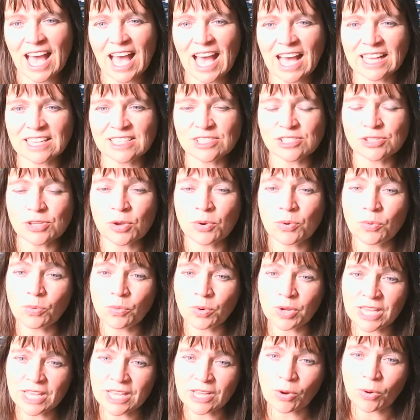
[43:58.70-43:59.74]
And so
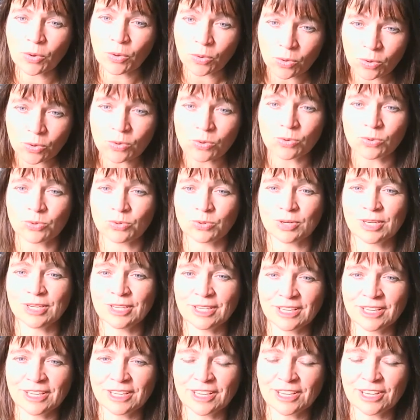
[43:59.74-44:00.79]
we all
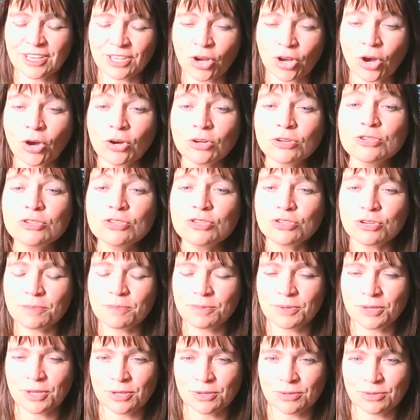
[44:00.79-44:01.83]

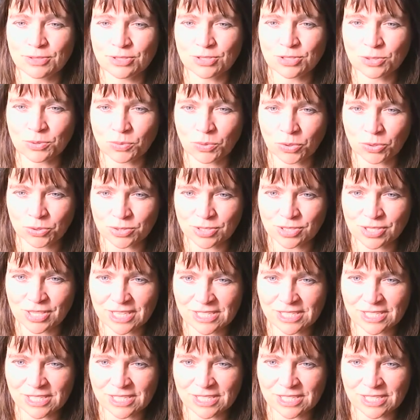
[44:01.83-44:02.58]
contribute towards